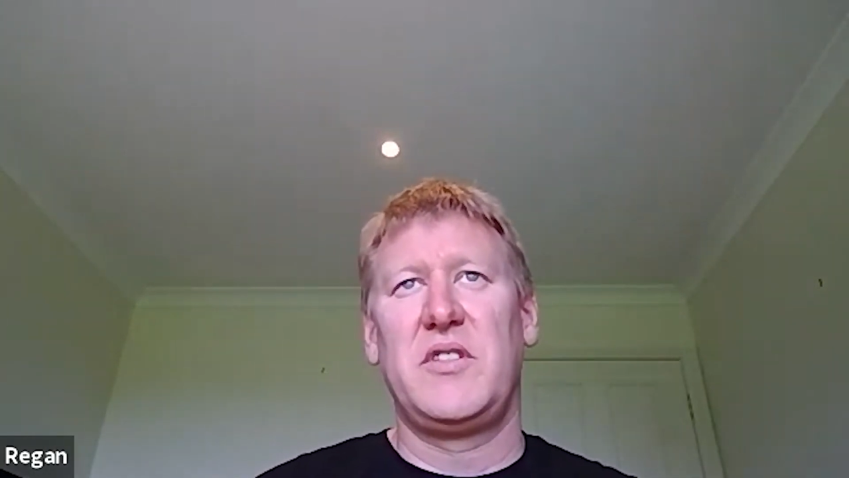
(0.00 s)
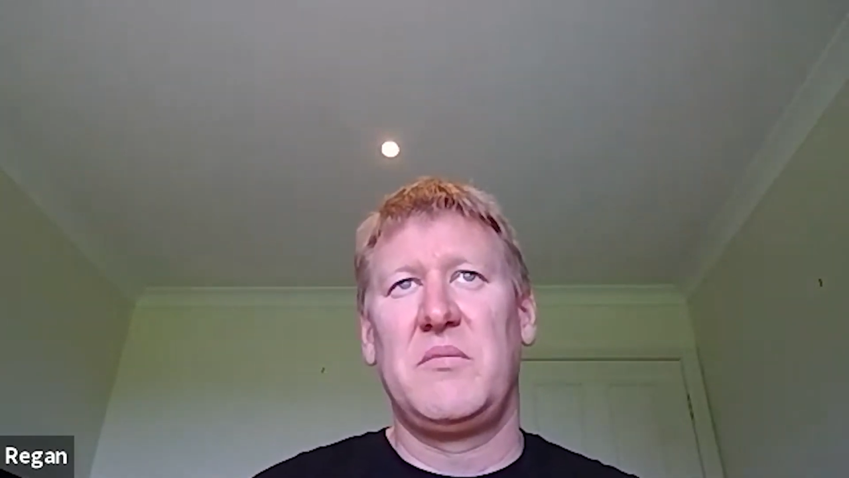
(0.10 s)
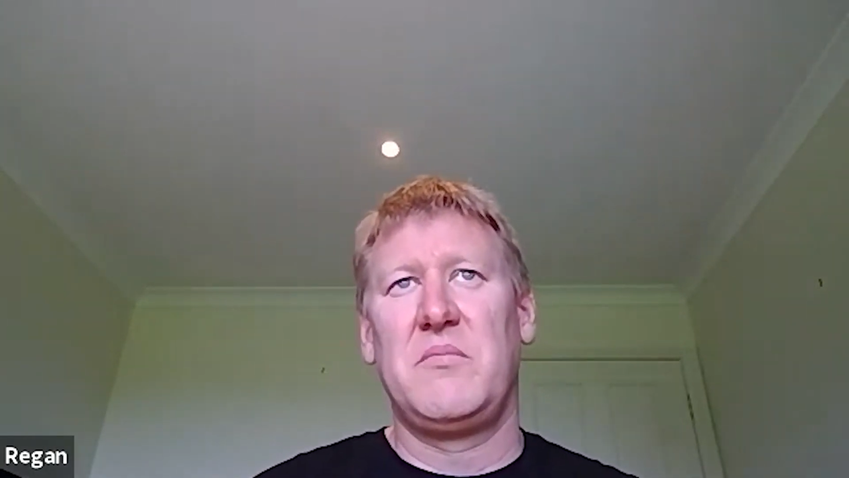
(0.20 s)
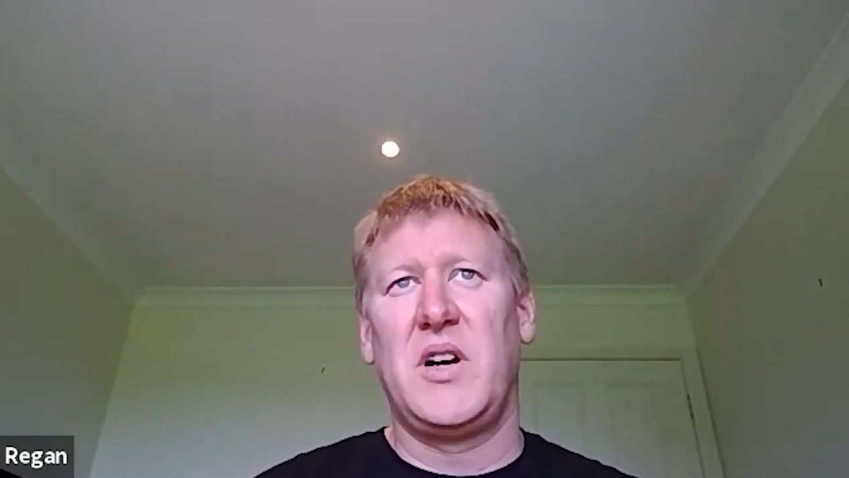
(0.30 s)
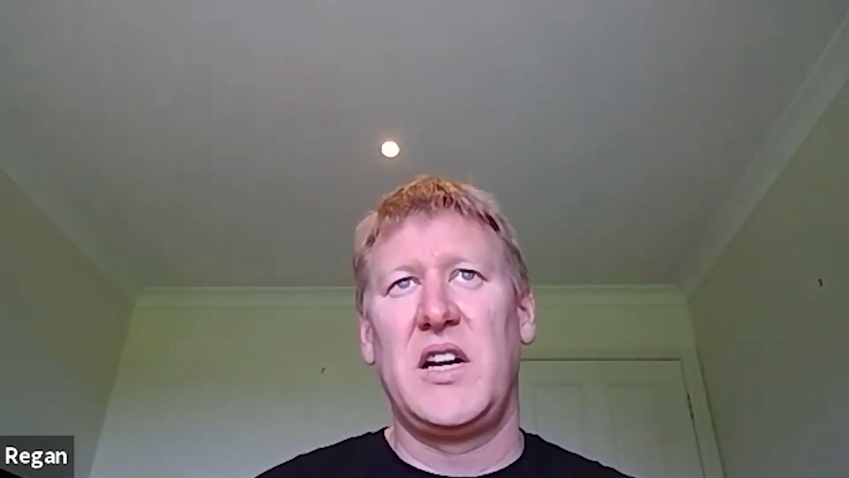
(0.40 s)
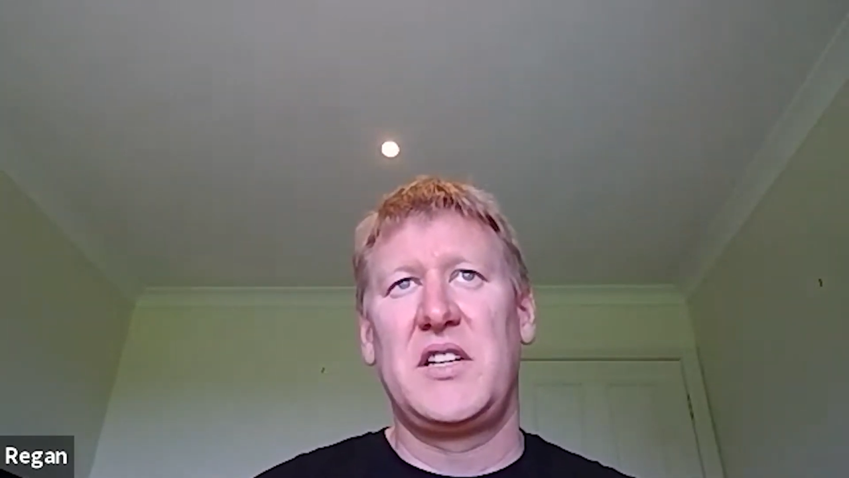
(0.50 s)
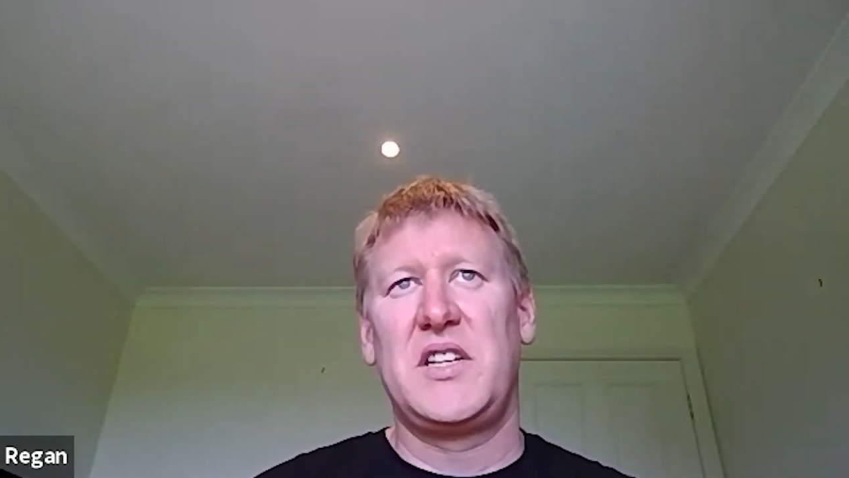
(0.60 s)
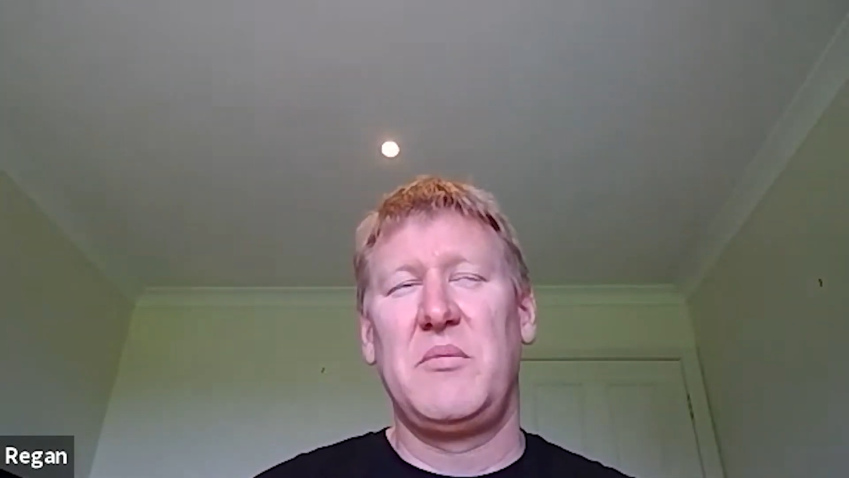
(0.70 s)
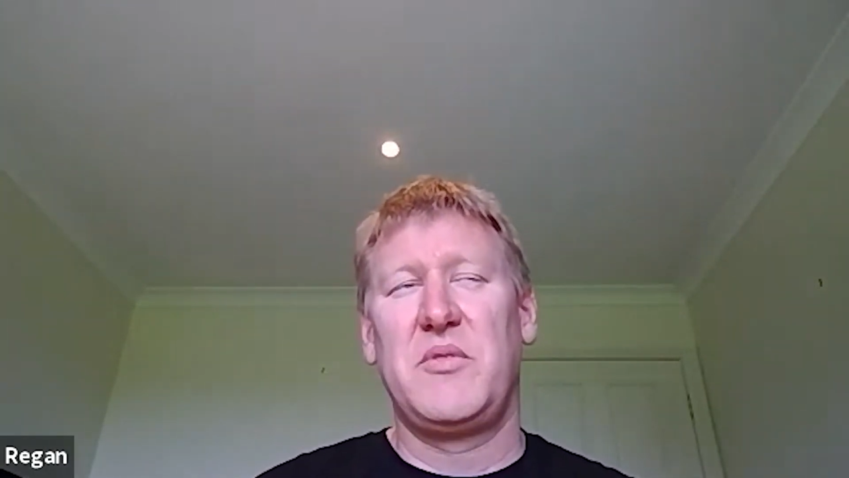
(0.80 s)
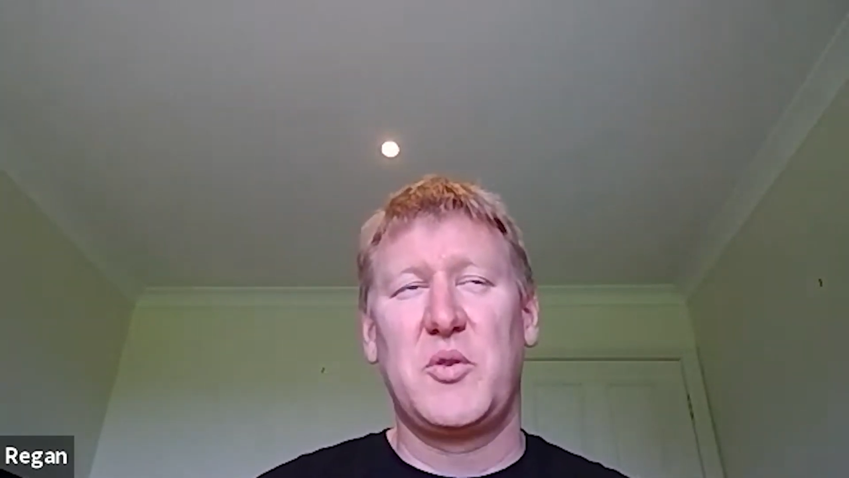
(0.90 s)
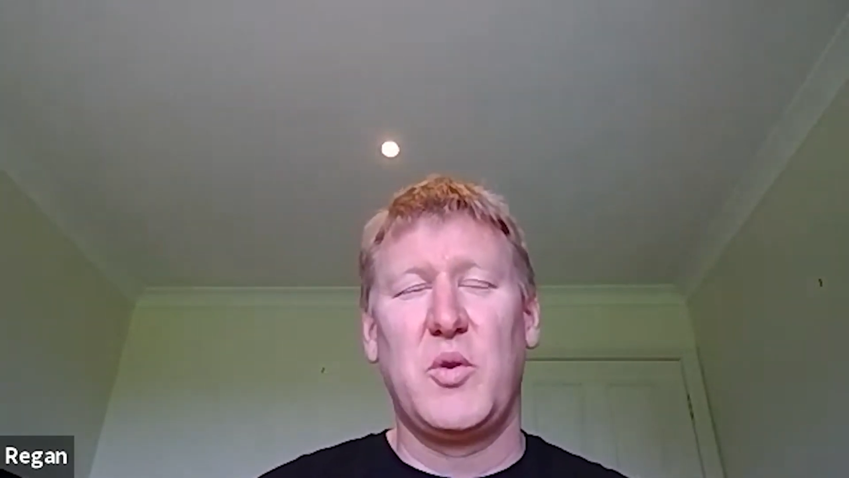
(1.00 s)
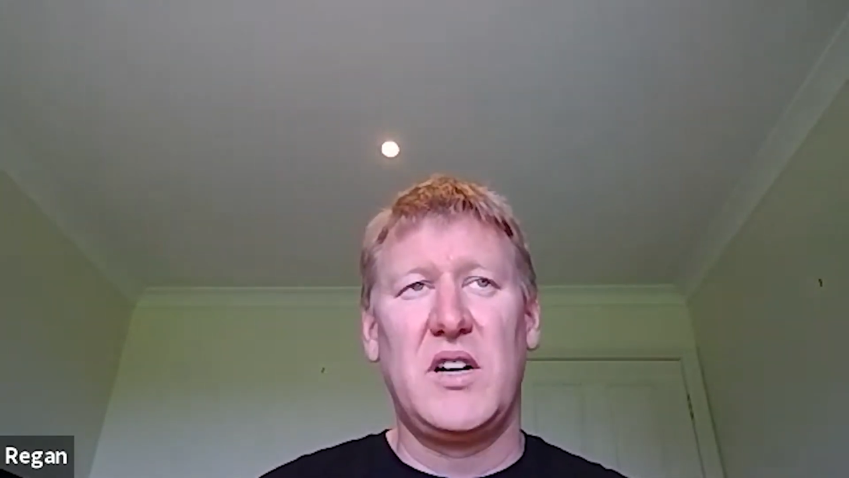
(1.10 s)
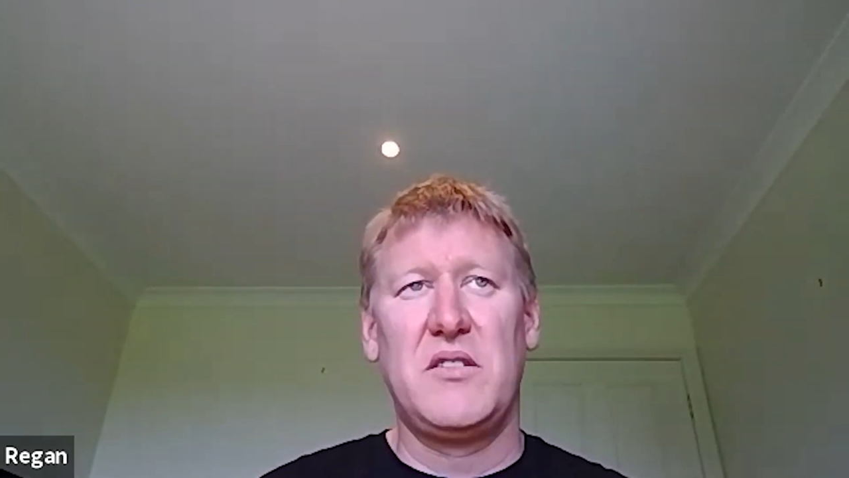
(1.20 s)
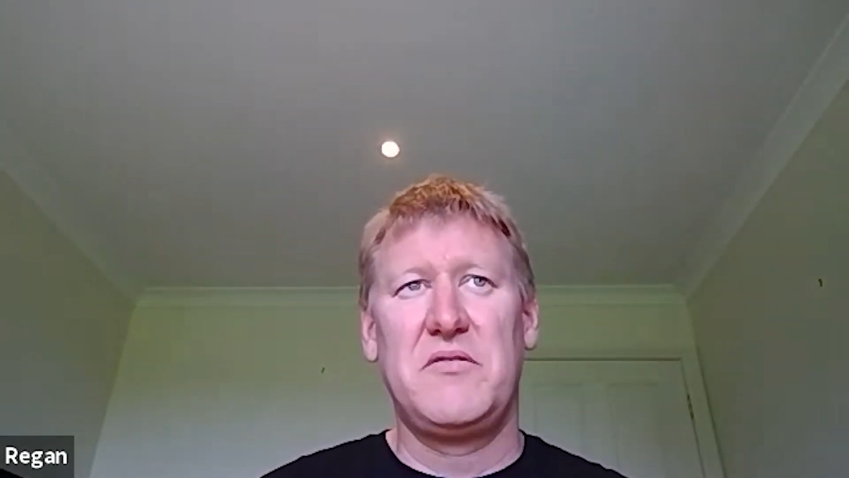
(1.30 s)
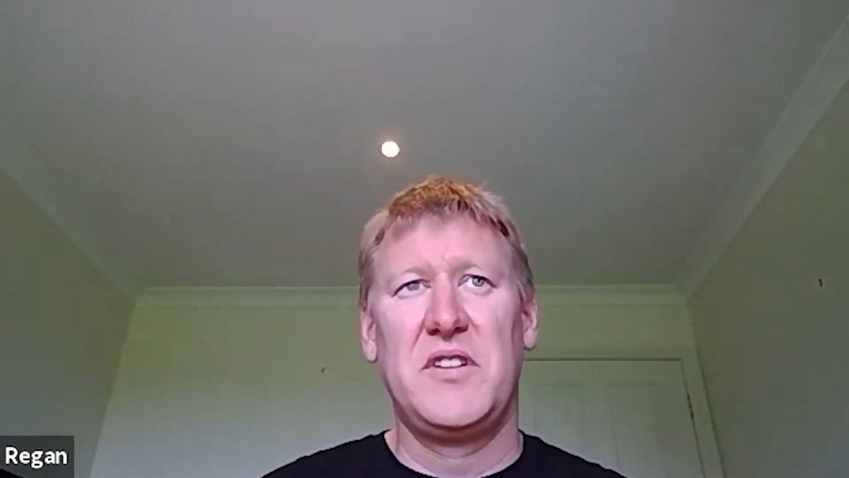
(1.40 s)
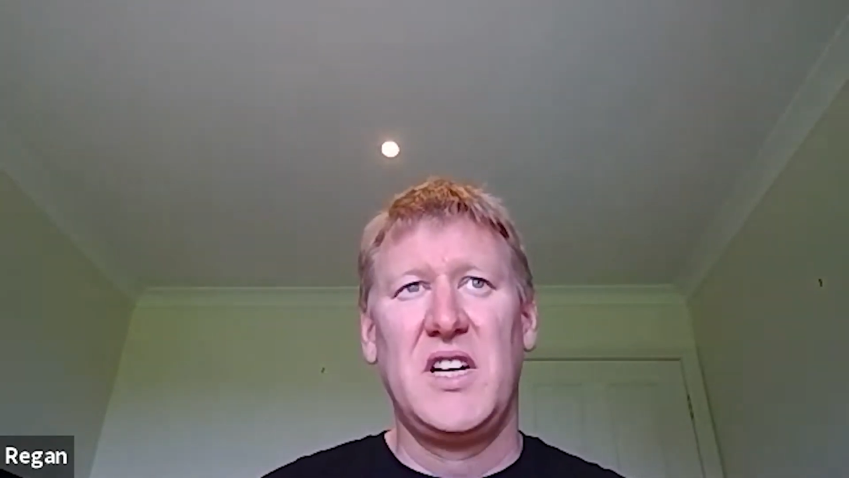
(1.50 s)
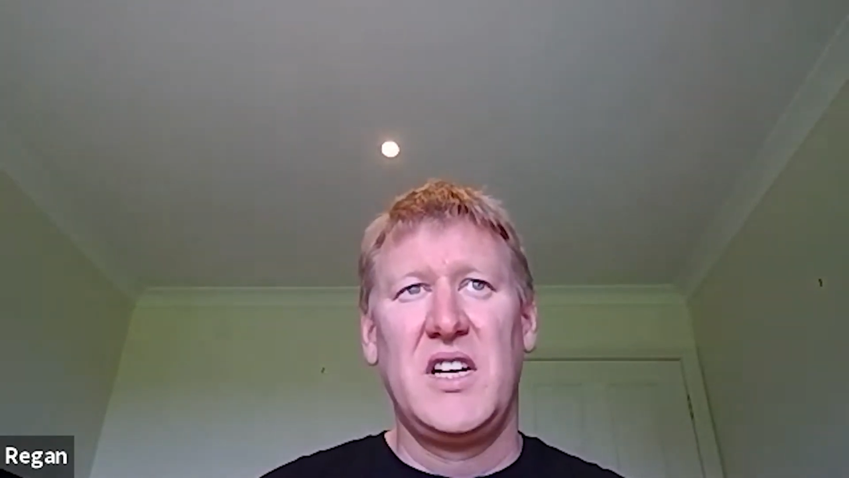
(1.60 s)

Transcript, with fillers: Um, I had a team of 12